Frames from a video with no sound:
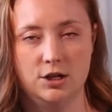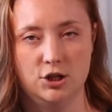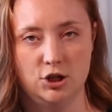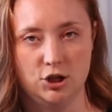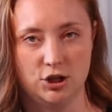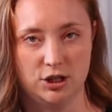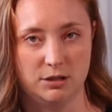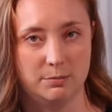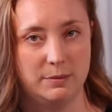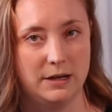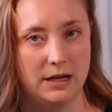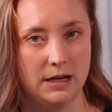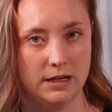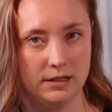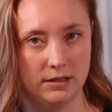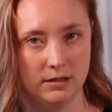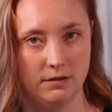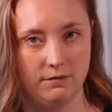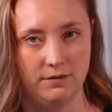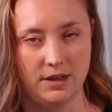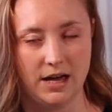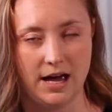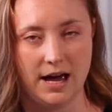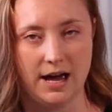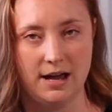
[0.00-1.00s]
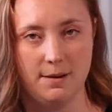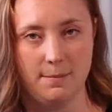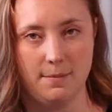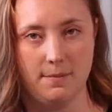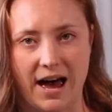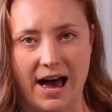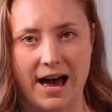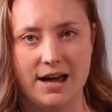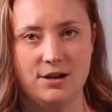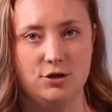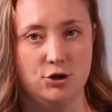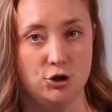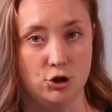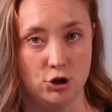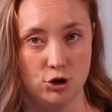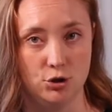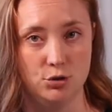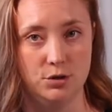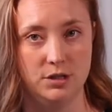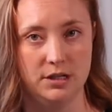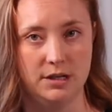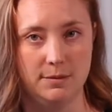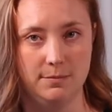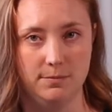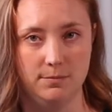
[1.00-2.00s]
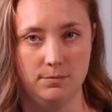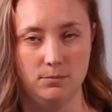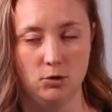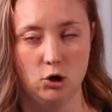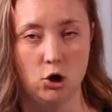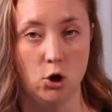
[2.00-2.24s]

just because of that fat, juicy,